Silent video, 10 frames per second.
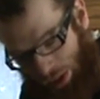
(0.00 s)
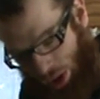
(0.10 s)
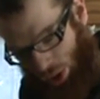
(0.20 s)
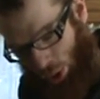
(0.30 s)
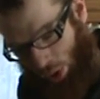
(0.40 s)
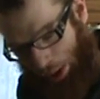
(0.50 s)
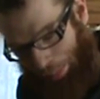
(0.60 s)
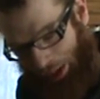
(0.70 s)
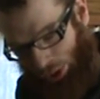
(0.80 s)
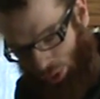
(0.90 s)
Although I
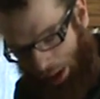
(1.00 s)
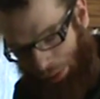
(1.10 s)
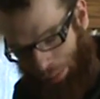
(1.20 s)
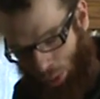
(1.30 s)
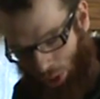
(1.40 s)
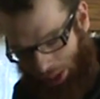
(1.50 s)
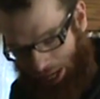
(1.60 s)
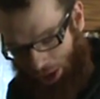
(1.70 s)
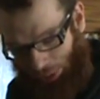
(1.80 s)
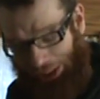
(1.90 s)
may drop the bore
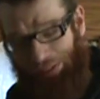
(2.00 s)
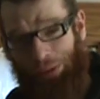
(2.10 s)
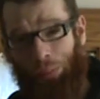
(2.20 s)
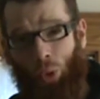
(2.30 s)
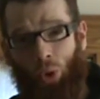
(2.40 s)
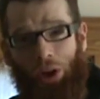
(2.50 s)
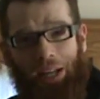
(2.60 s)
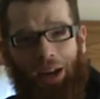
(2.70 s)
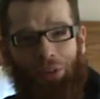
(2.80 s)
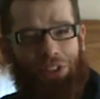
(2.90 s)
down even more,
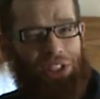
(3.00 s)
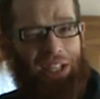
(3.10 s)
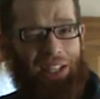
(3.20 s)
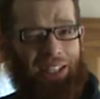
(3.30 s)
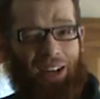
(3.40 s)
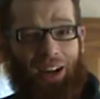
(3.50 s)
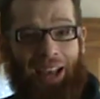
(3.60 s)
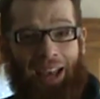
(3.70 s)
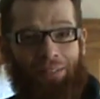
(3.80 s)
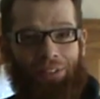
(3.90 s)
down to say like a
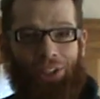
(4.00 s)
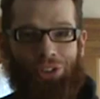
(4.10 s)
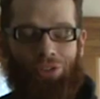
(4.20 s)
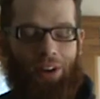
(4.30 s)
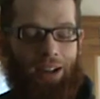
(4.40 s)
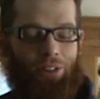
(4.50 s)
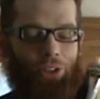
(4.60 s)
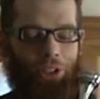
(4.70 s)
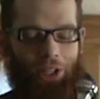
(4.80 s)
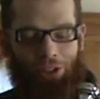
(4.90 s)
1/2 inch,
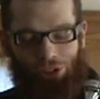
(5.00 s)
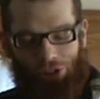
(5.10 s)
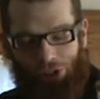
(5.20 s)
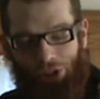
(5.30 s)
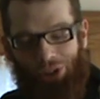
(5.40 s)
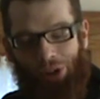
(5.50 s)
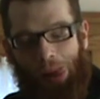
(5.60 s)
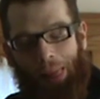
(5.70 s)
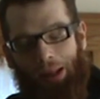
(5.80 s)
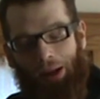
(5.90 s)
500-ish.
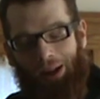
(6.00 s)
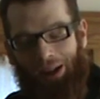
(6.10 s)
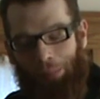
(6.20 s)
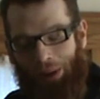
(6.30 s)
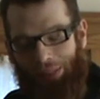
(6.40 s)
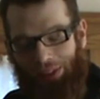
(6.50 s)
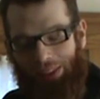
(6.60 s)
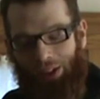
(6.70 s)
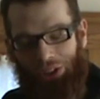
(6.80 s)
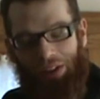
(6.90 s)
I think
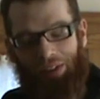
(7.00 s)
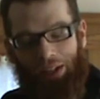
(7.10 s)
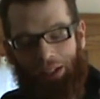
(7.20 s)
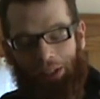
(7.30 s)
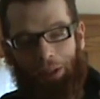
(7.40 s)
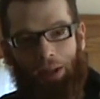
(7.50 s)
that'll give it a,